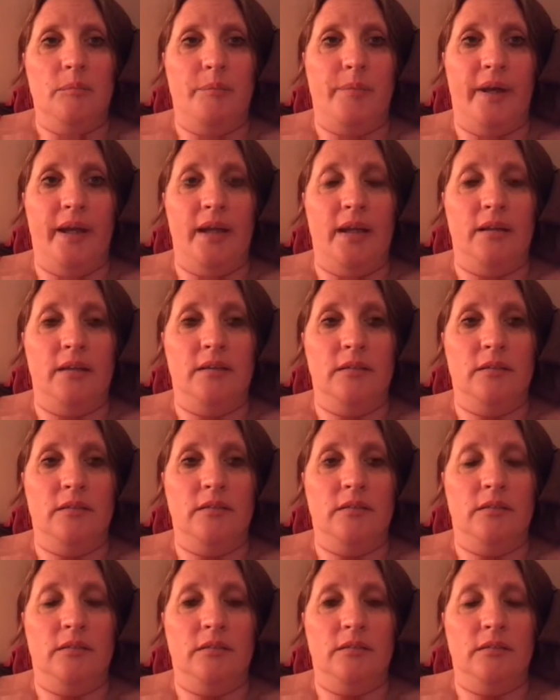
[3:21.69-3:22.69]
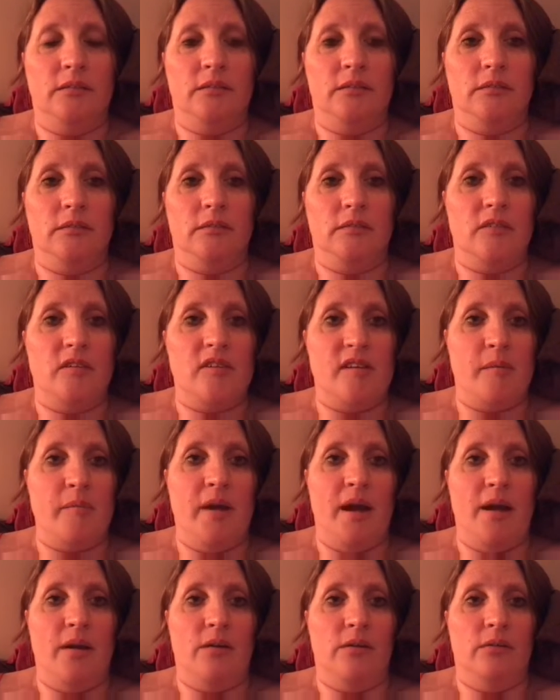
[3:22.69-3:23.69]
But
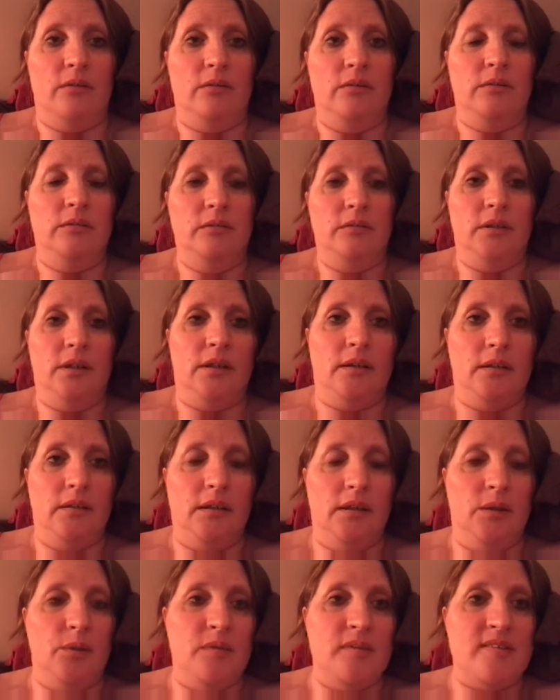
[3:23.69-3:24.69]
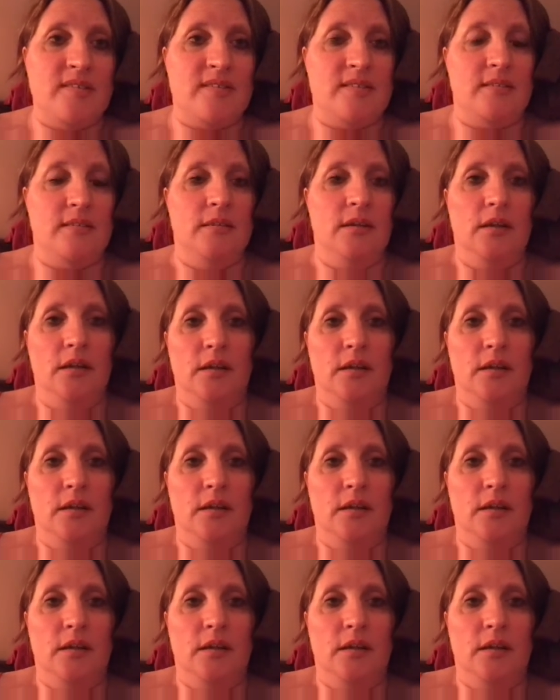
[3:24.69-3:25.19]
somehow it was